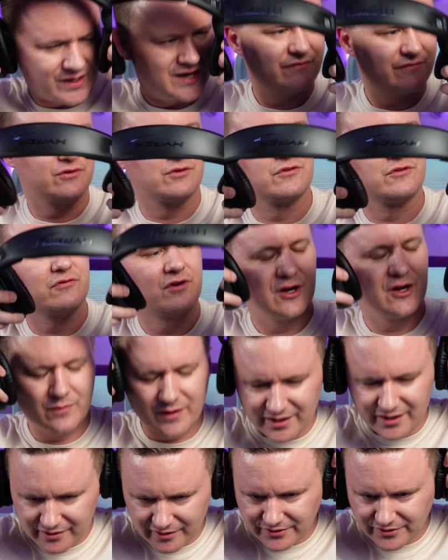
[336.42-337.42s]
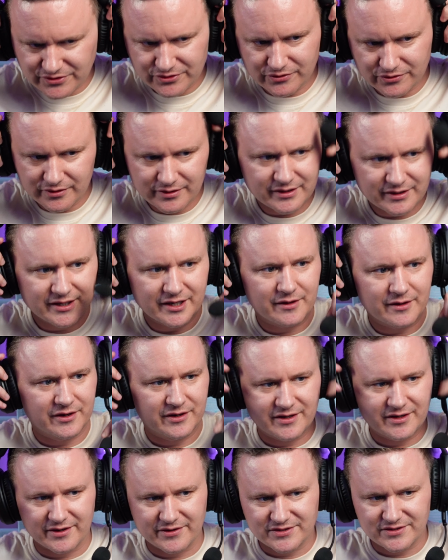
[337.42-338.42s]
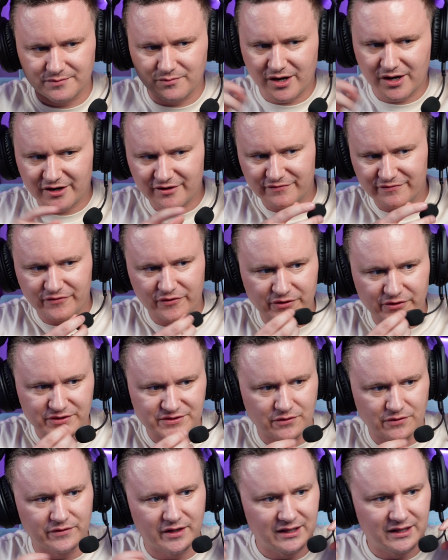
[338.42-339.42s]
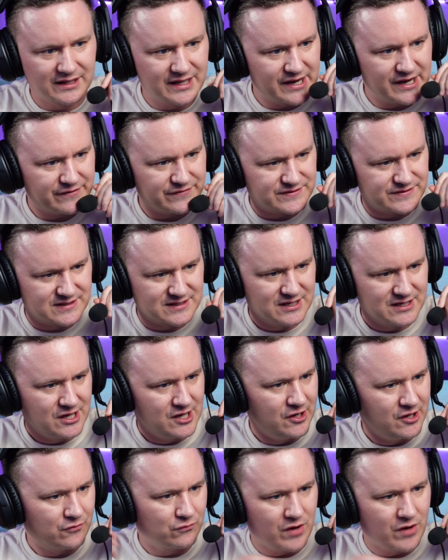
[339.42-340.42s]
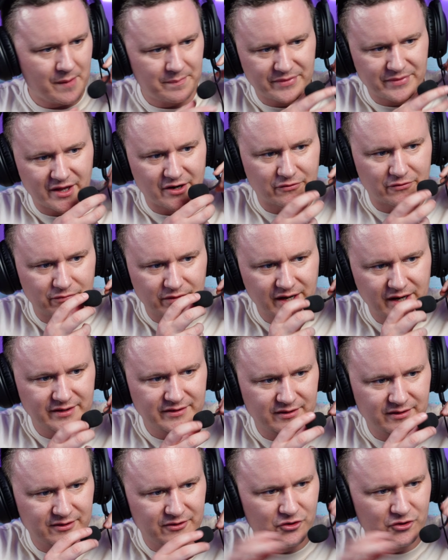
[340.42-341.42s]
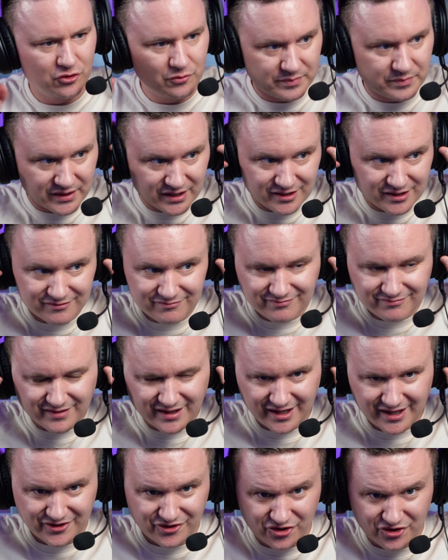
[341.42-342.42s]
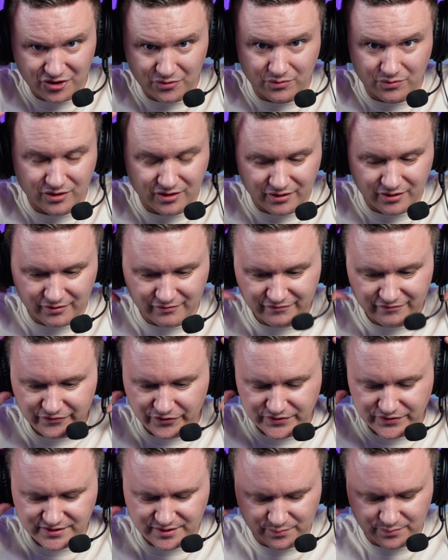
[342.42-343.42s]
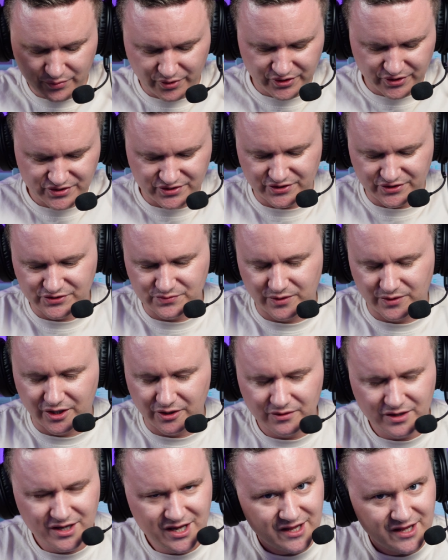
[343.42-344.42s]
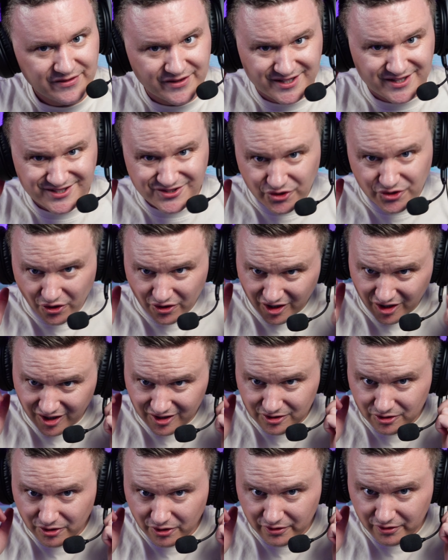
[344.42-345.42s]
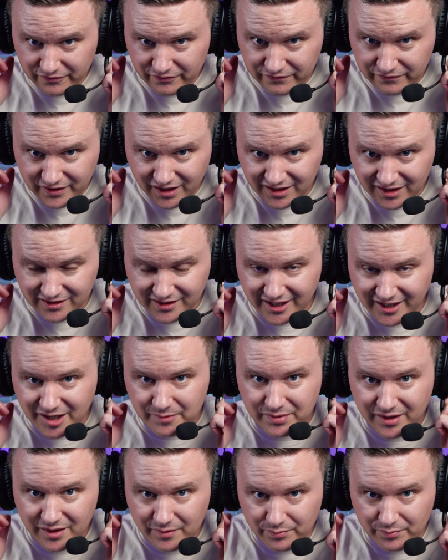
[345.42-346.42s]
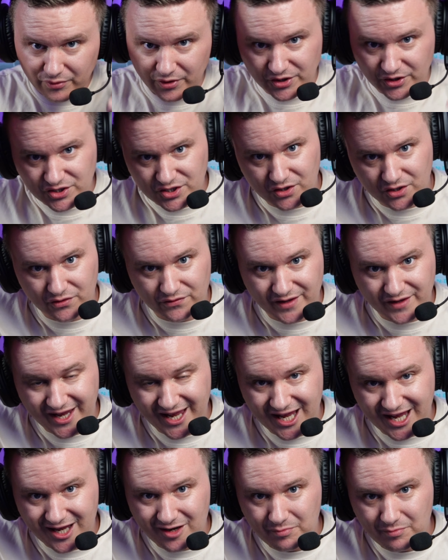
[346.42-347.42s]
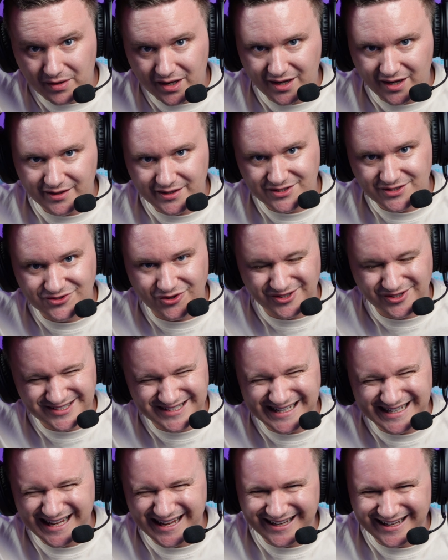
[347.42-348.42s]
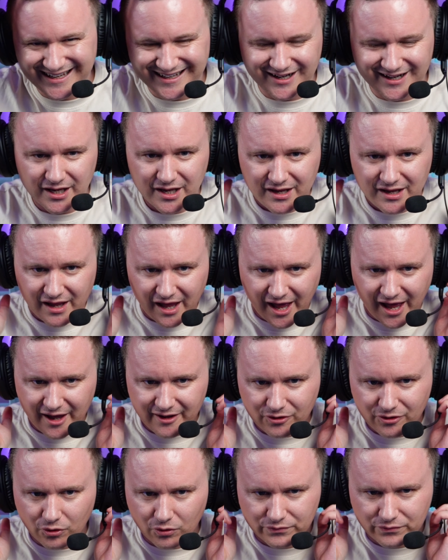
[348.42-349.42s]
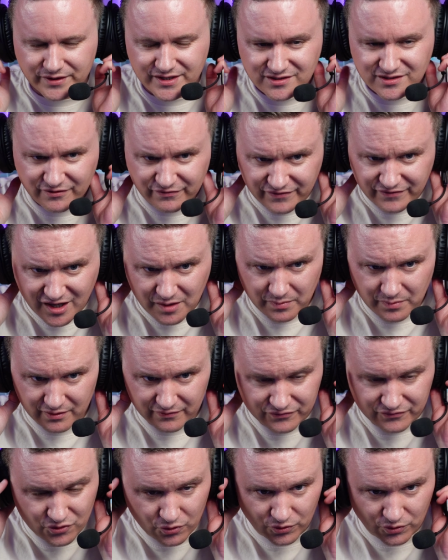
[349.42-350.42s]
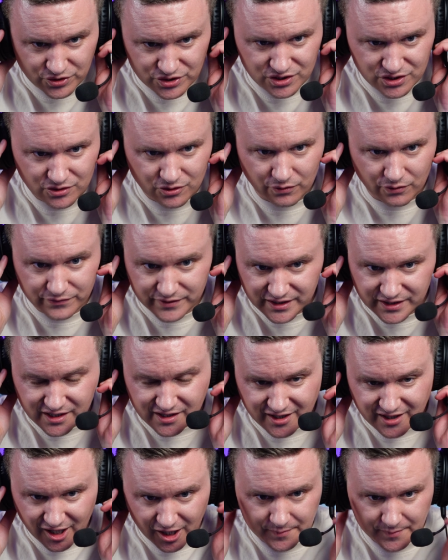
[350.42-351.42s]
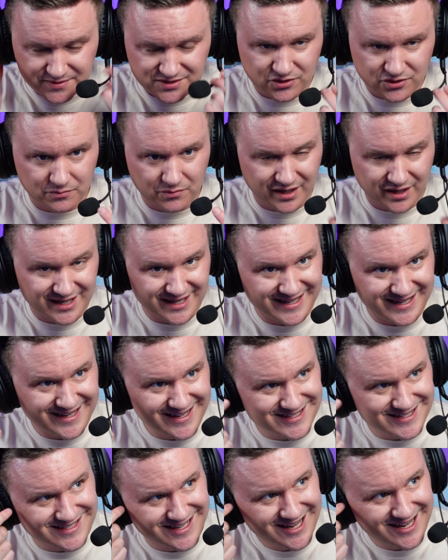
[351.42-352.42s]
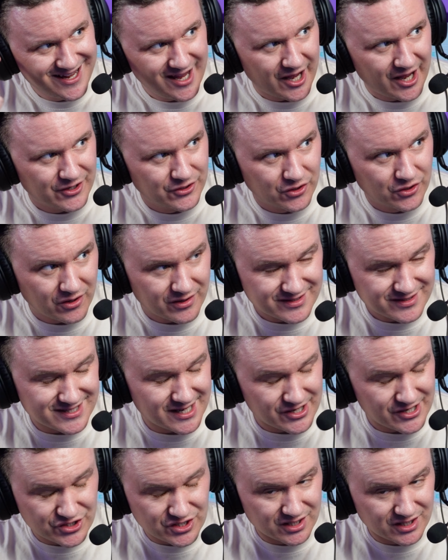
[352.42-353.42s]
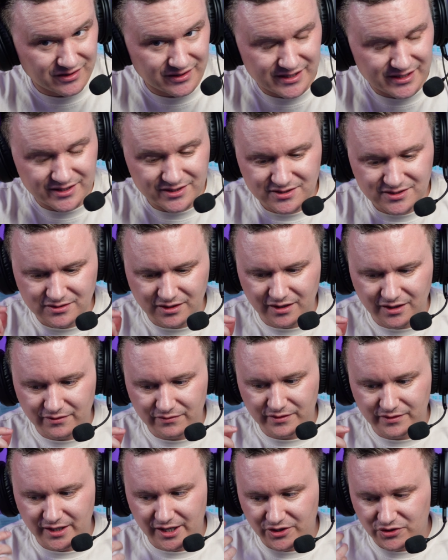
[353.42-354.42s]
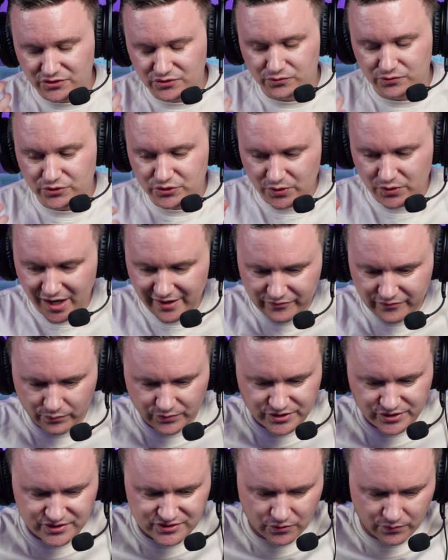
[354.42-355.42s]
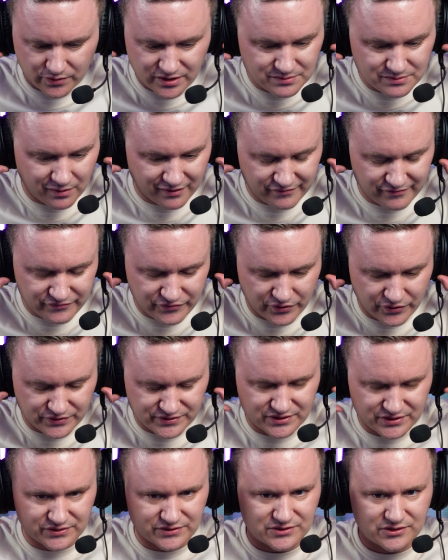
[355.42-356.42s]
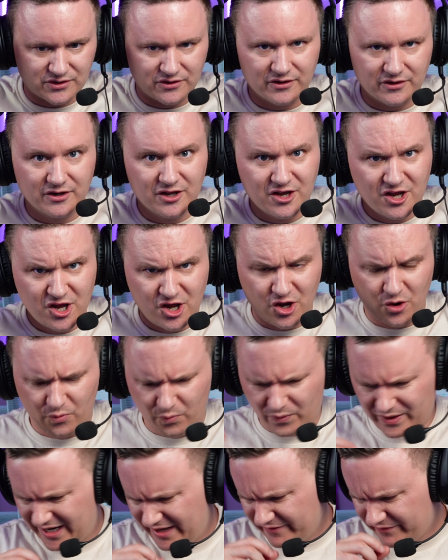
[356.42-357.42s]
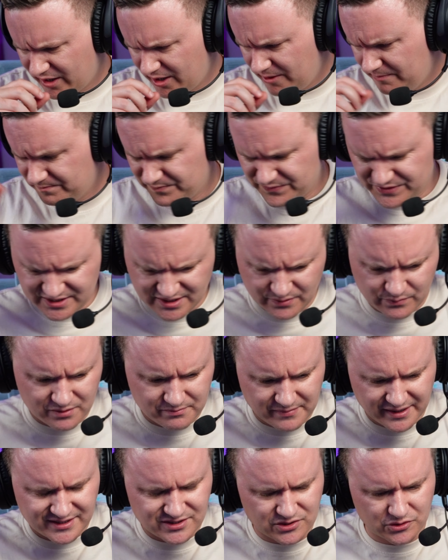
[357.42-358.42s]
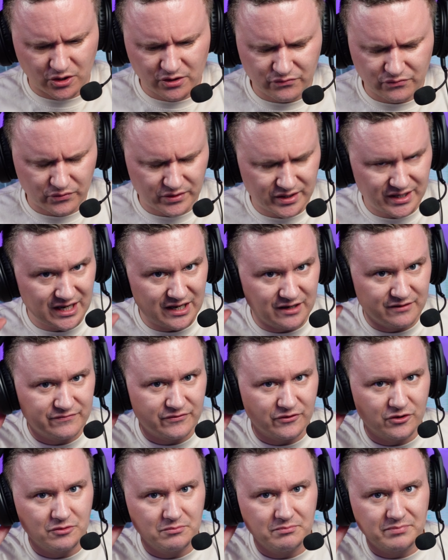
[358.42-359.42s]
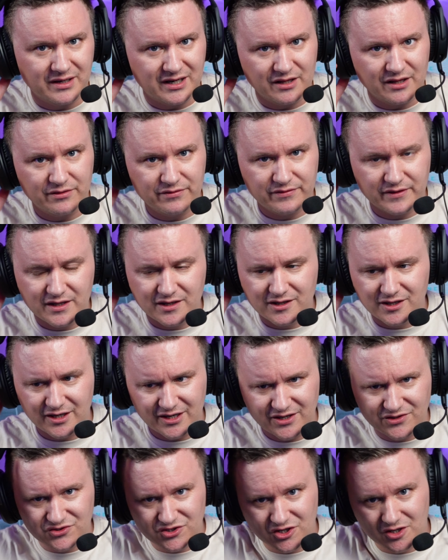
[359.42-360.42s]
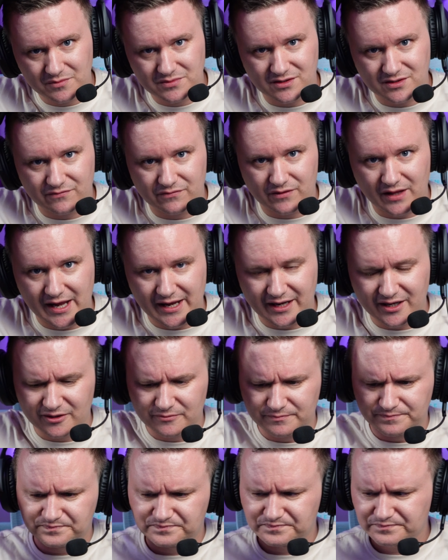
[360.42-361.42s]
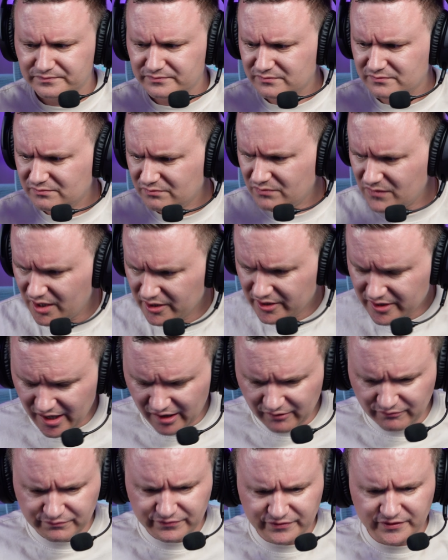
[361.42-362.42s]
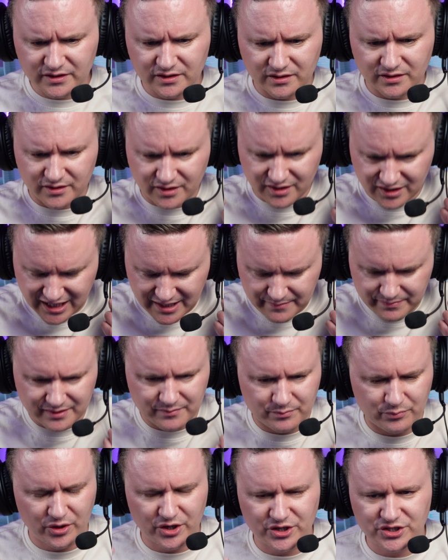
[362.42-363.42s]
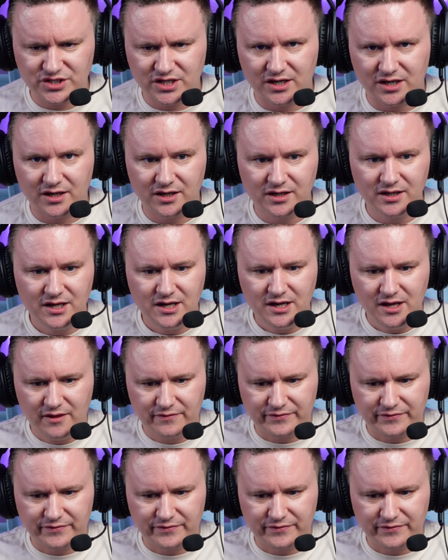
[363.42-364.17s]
it on the right way? I do. Yeah. Okay. So microphone is on the left. Wrap that around a little bit. And you know what? On first impression as well, there's not a lot of clamping pressure and the headband is not digging in at all. And there's a fair bit of cushion on the ear cups. So my ears are not touching the inside of the actual driver, which is always my first concern whenever someone makes an over-ear headphone. But I think in terms of like comfort, clamping pressure, the